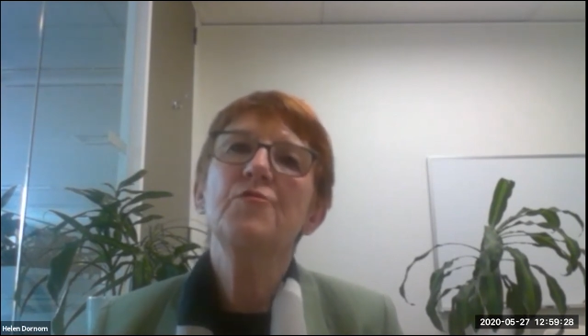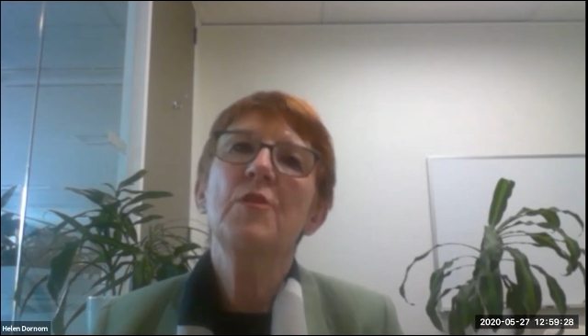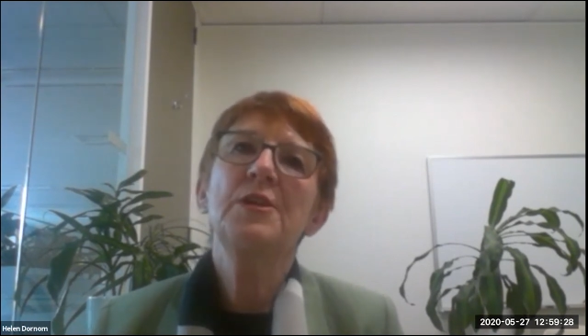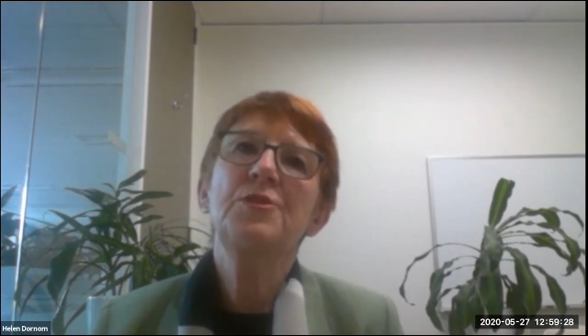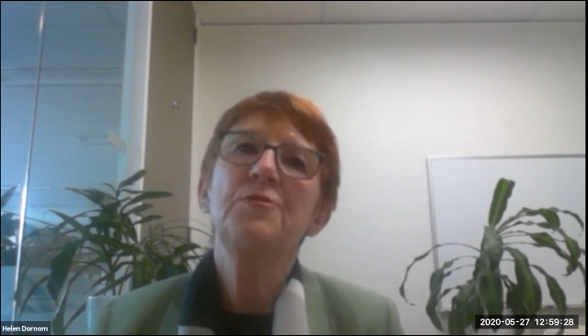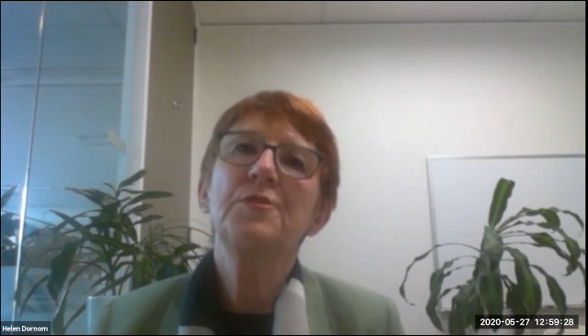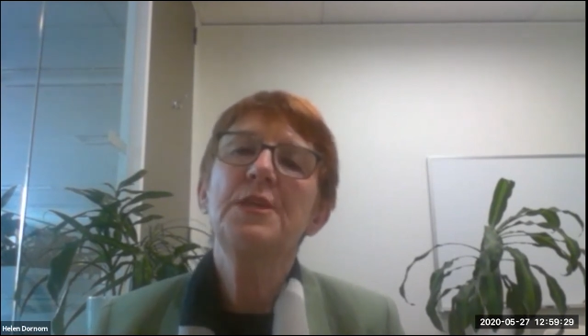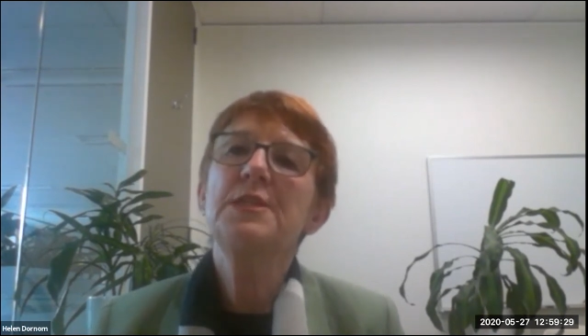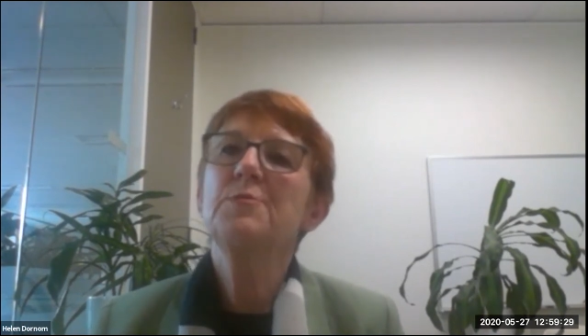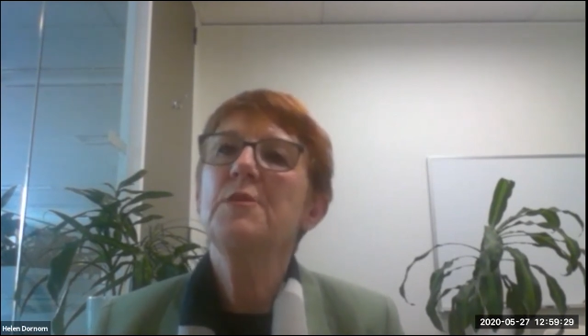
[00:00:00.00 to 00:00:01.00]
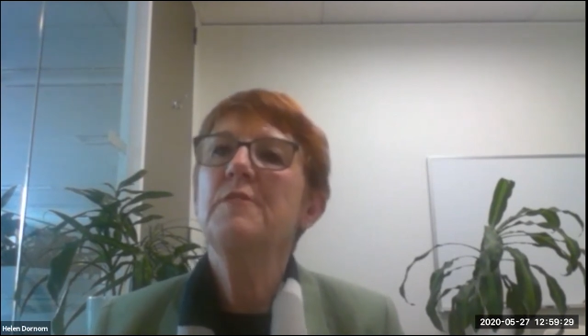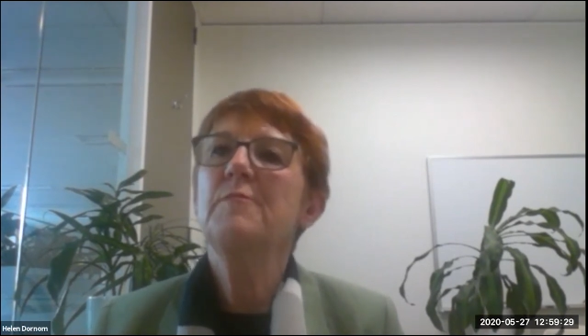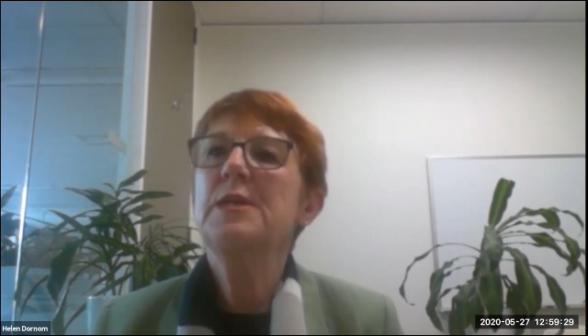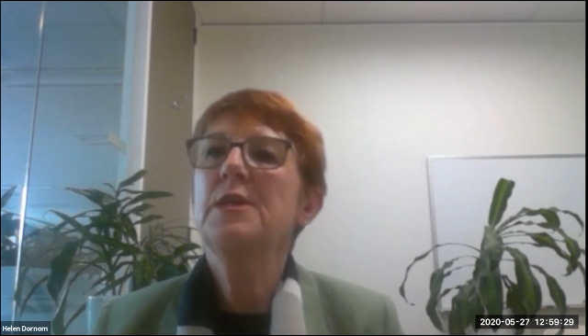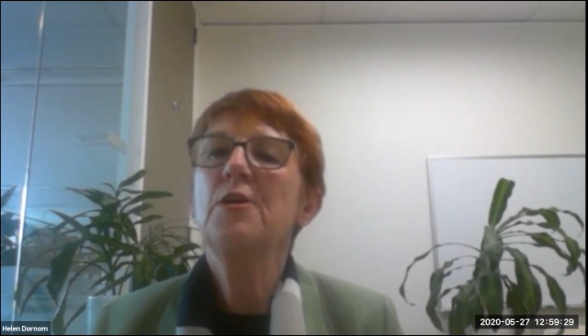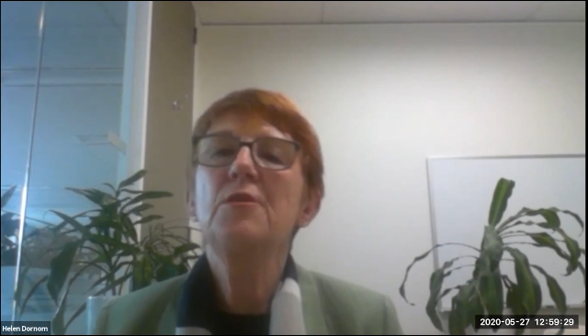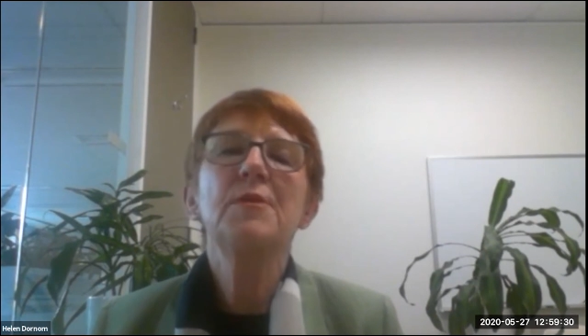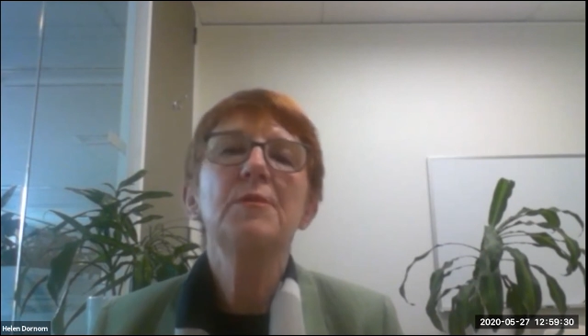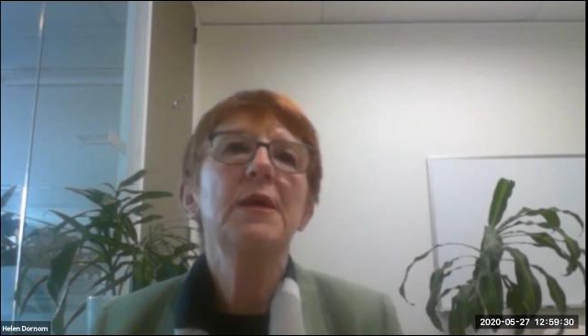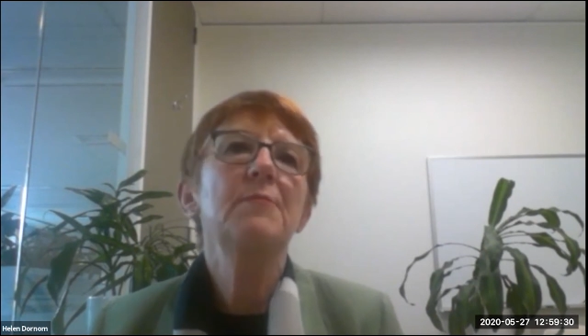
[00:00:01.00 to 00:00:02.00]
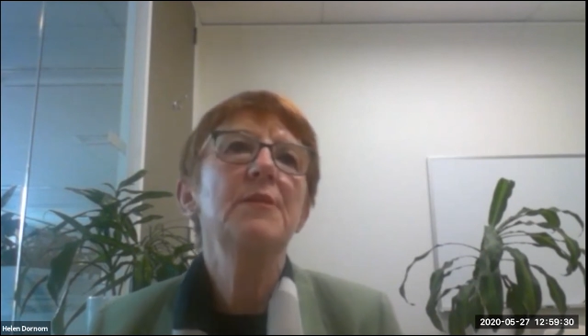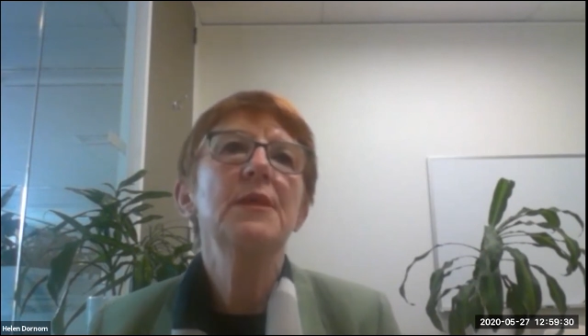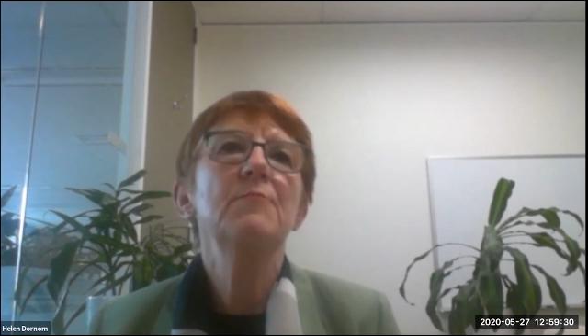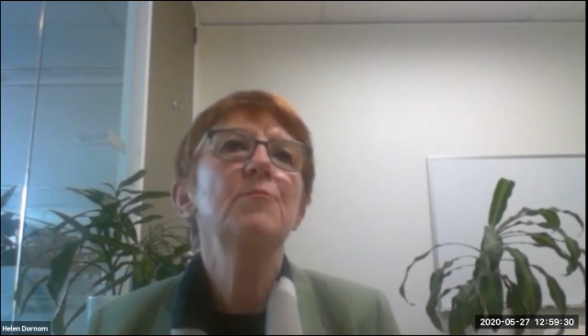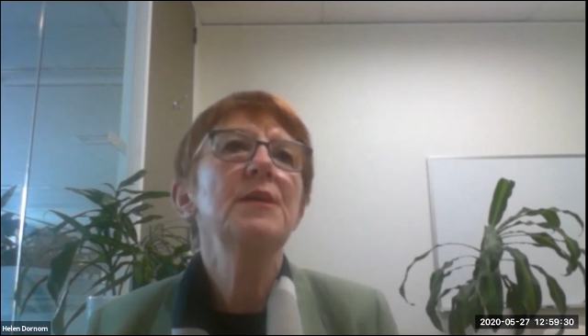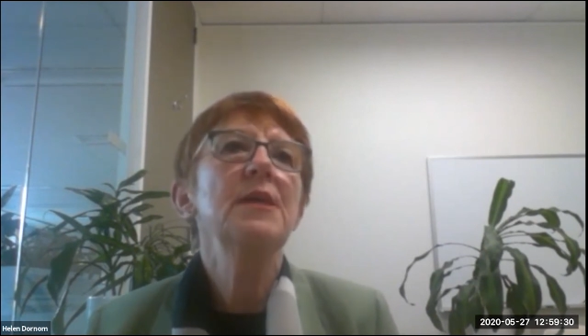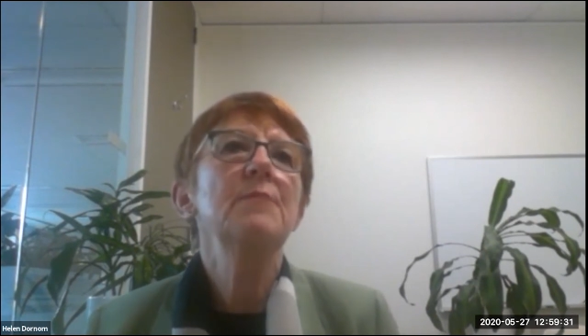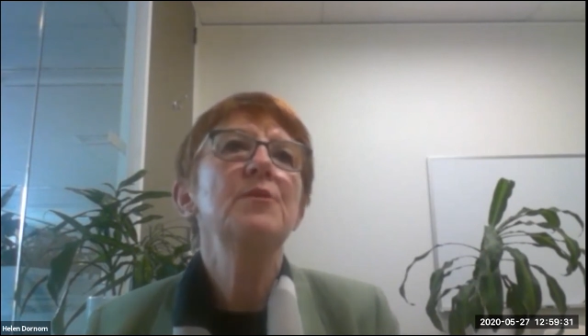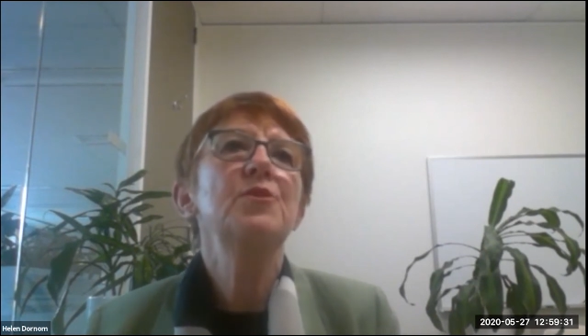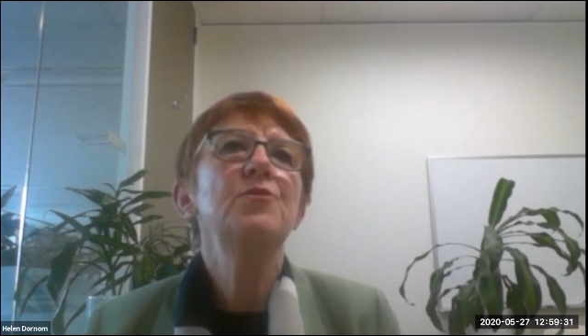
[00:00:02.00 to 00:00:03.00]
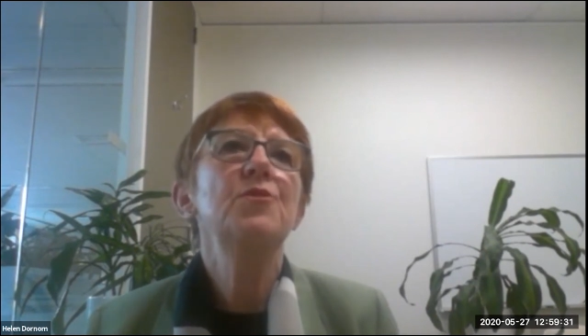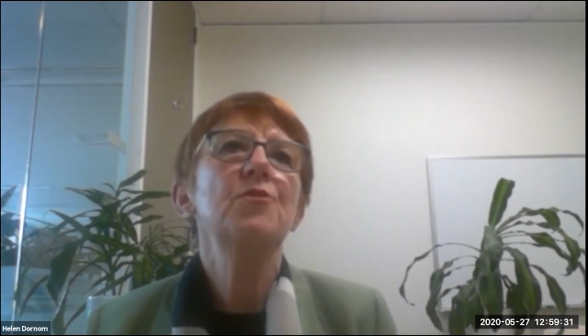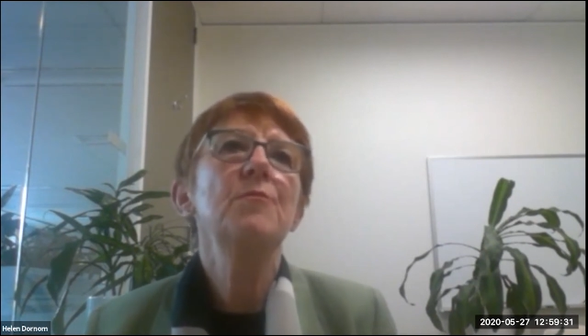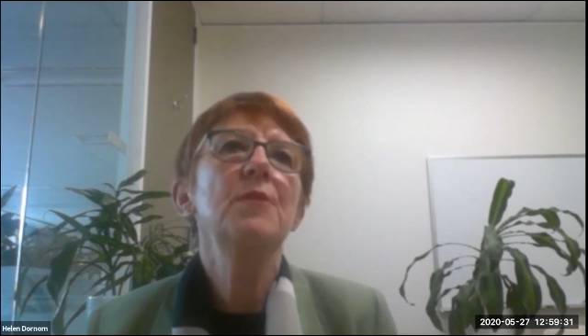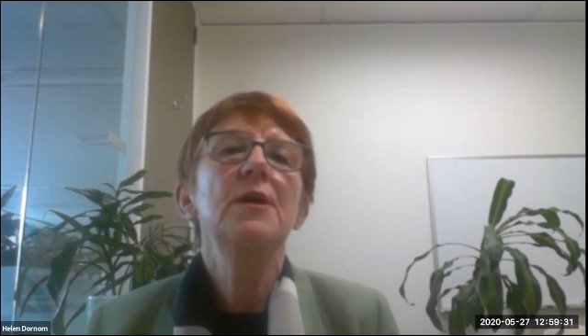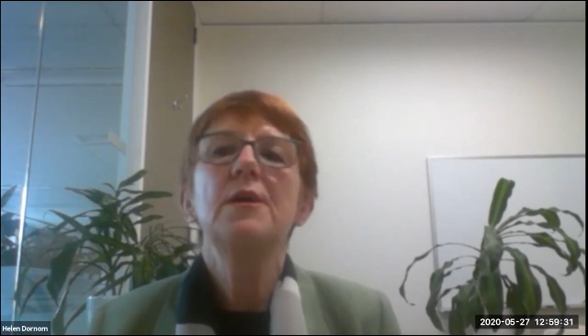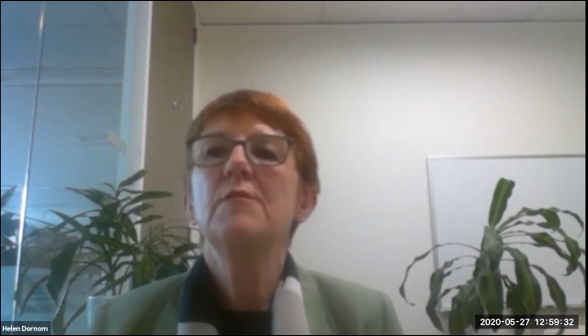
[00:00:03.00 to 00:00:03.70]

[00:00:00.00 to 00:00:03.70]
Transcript: have tried new things while they've been at home, and maybe that will become the new norm